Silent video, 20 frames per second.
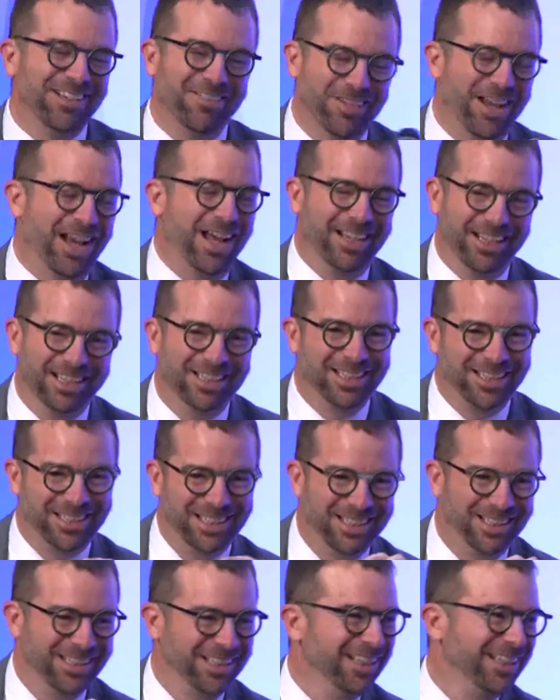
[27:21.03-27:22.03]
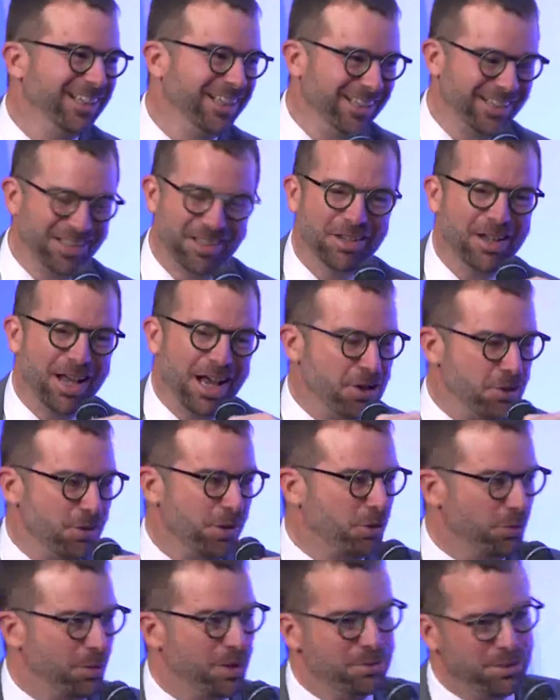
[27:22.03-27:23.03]
Unfortunately, that's not the case. Ah, you
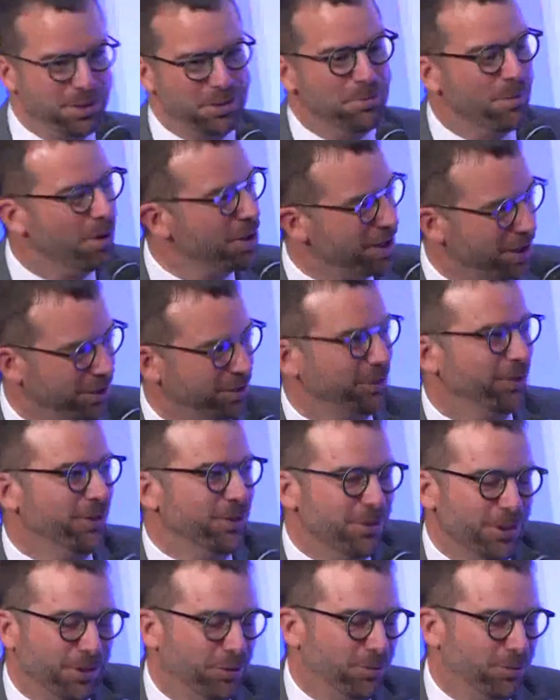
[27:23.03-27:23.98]
are the one with the money, so you are